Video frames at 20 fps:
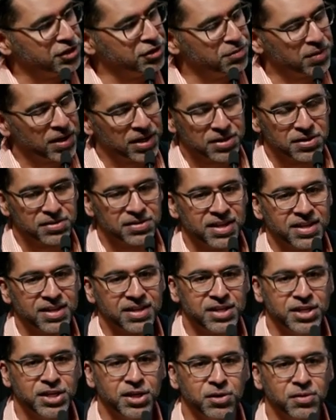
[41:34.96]
Michael, that, you
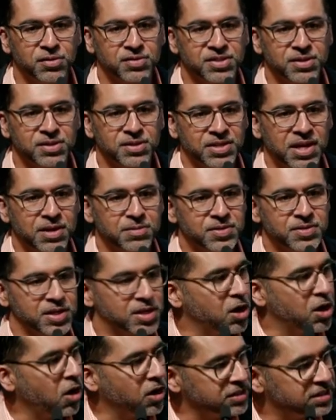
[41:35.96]
know, sometimes the
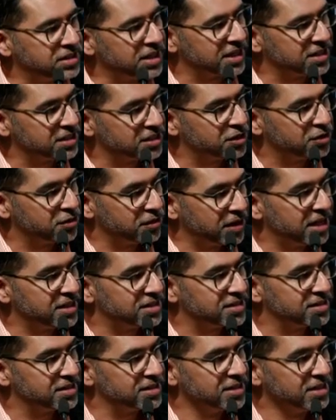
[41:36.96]
context
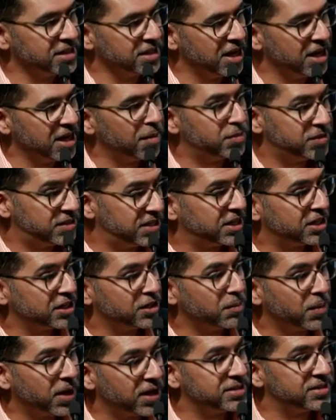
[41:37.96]
creates a particular
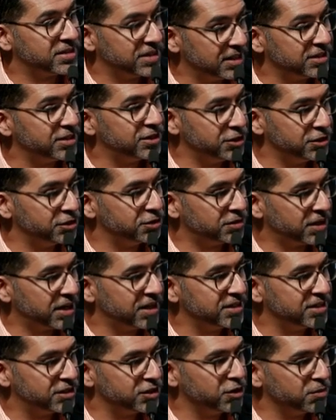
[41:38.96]
mindset too, right?
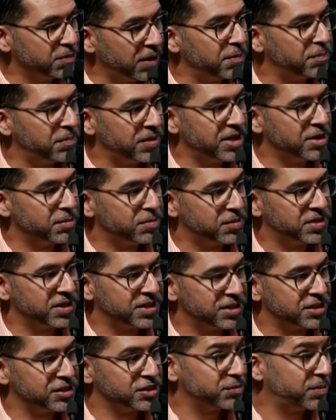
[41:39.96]
So you might be in a
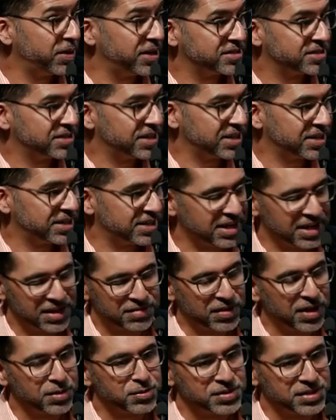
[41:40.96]
particular space like kind of
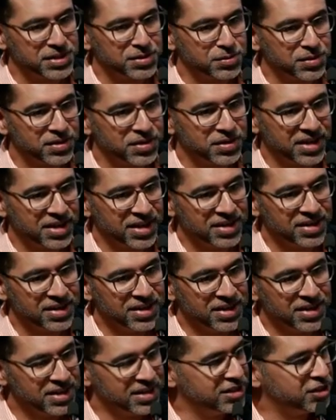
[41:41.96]
I was in with that
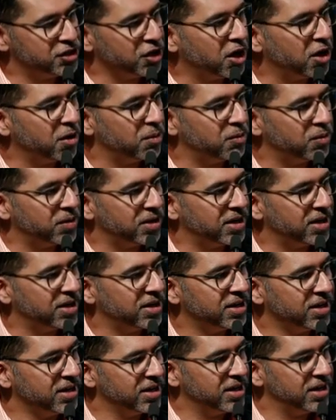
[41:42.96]
job where
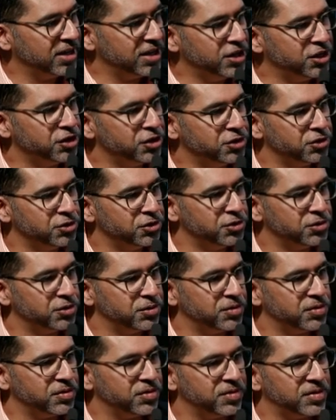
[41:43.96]
you,
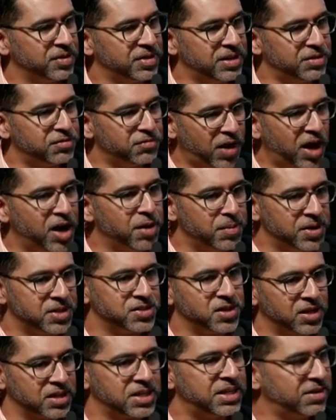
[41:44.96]
the environment is
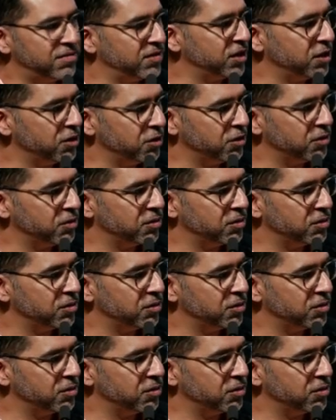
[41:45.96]
not giving you